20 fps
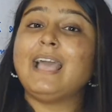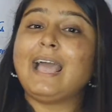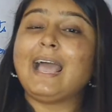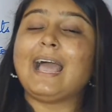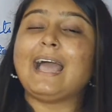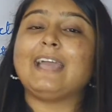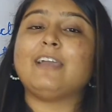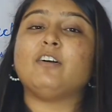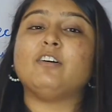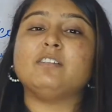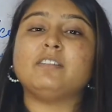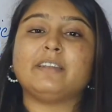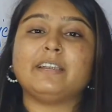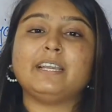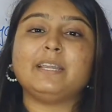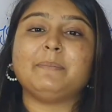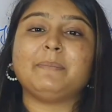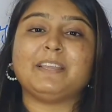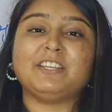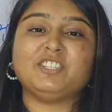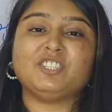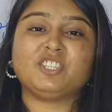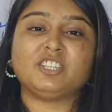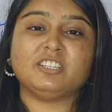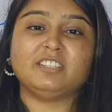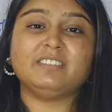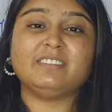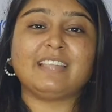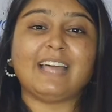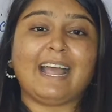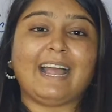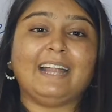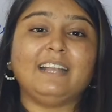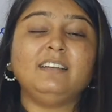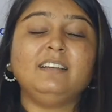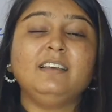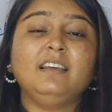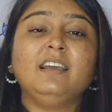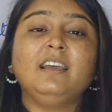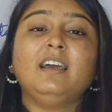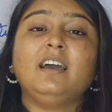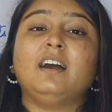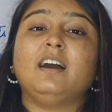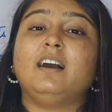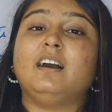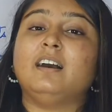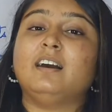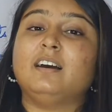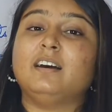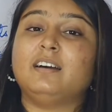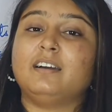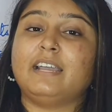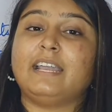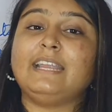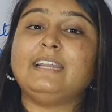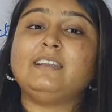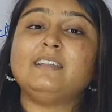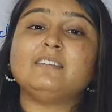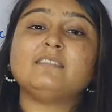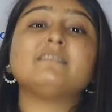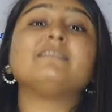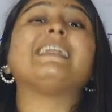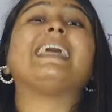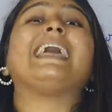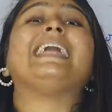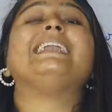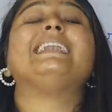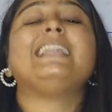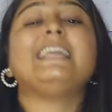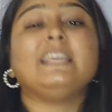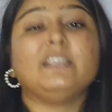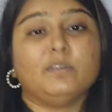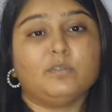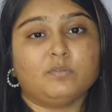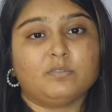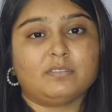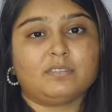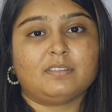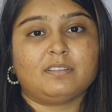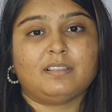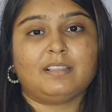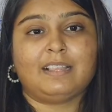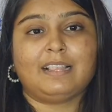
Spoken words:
I already mentioned that it is rarely used.